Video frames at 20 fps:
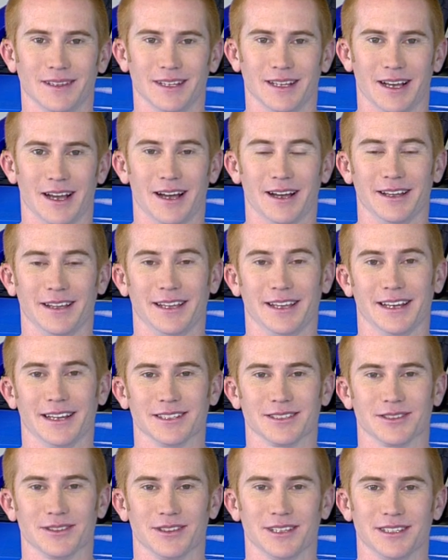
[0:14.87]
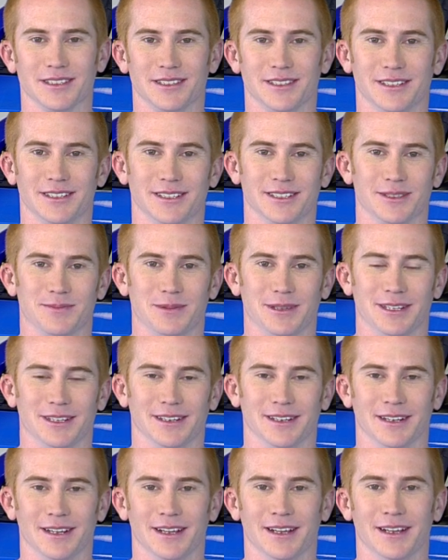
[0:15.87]
Uh, yeah, so this year's
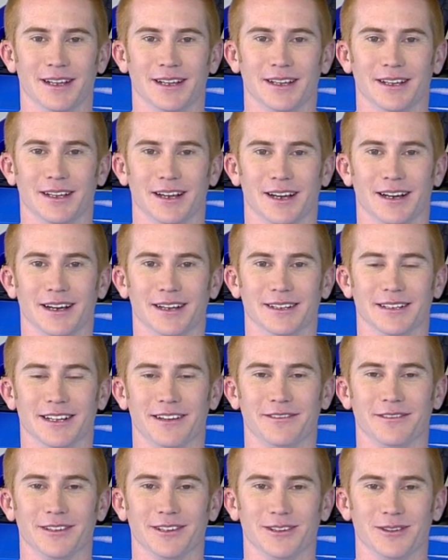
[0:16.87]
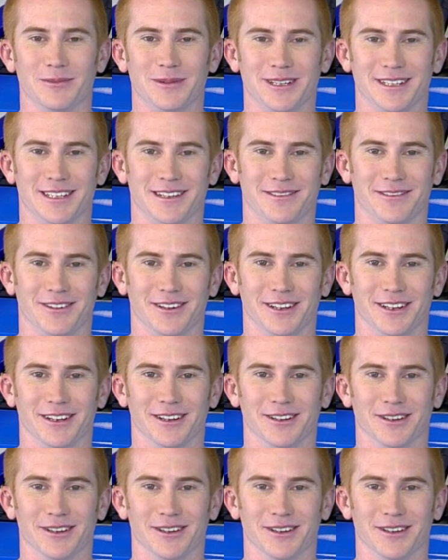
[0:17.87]
been uh, definitely a little bit different.